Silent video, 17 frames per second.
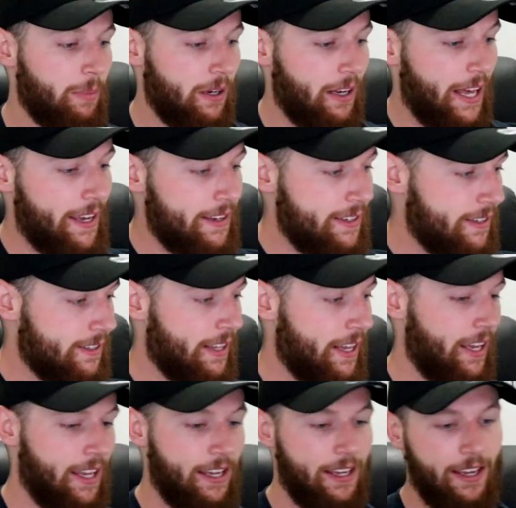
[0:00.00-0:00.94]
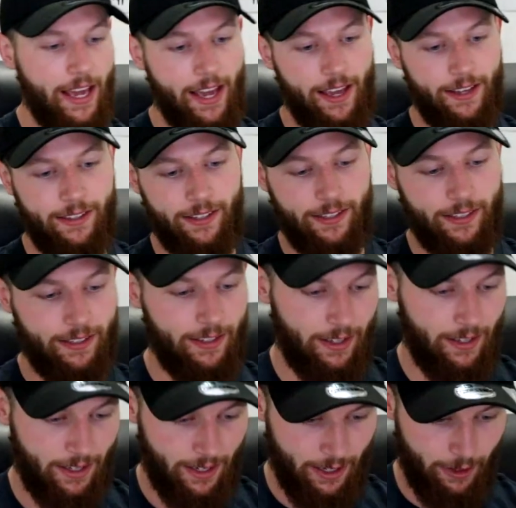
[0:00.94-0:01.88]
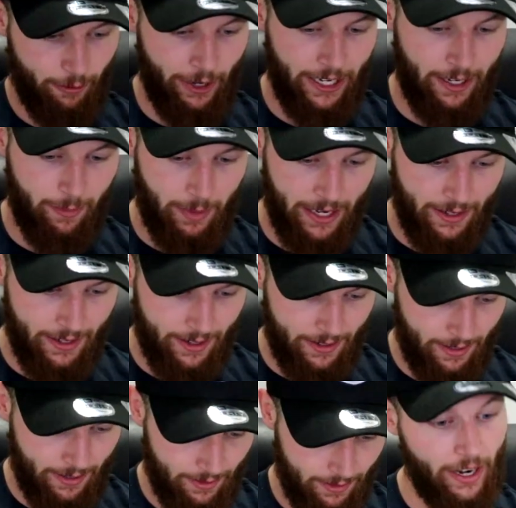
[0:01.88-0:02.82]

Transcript: players that he has recommended.